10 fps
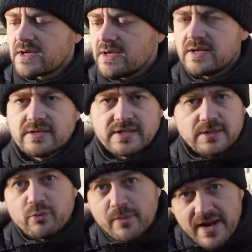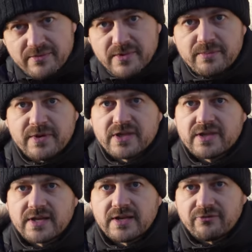They did provide me with
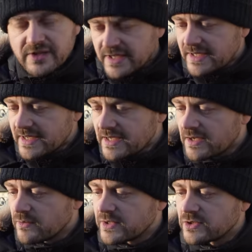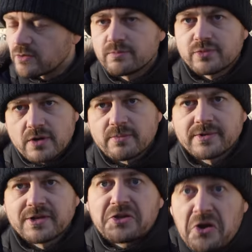an affiliate link, which you're
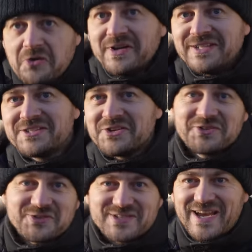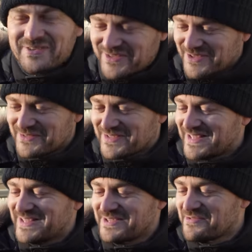probably not going to use after you've
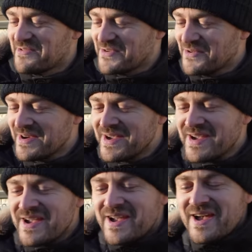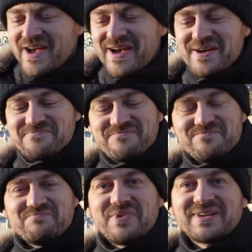seen this review. But
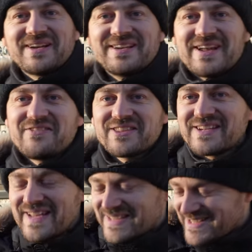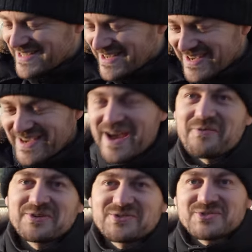nevertheless, I
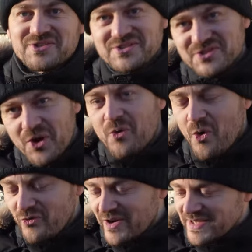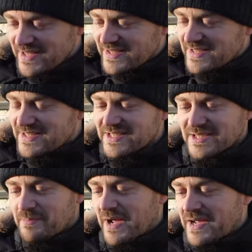want to just go over it. This
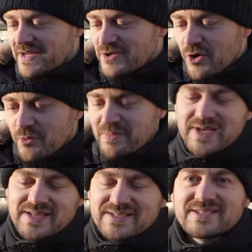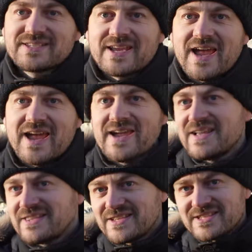is by no means,
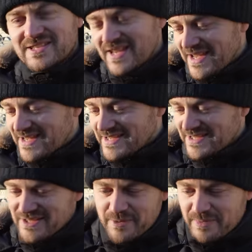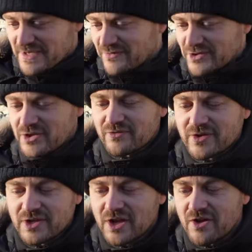this is the best photography
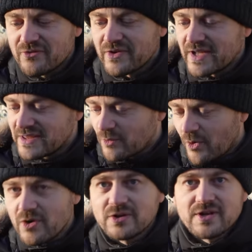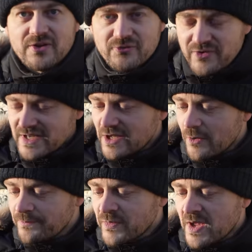glove in the world
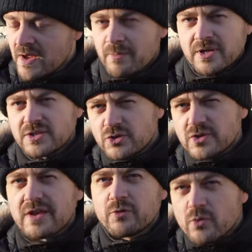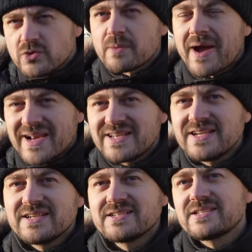video, but it should give you some
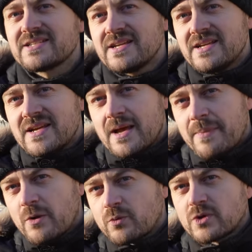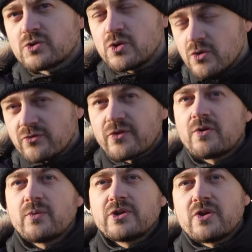ideas about what to look for
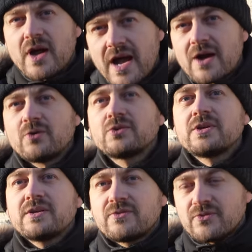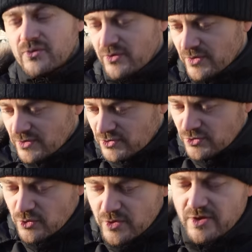when you're out
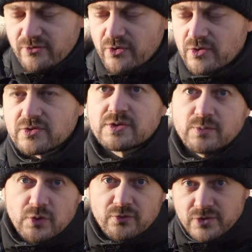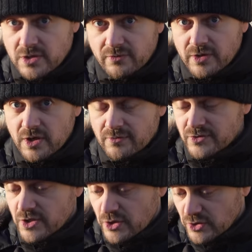looking for some new photography
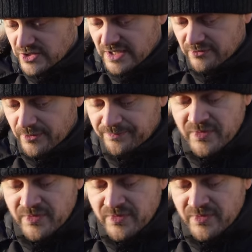gloves yourself.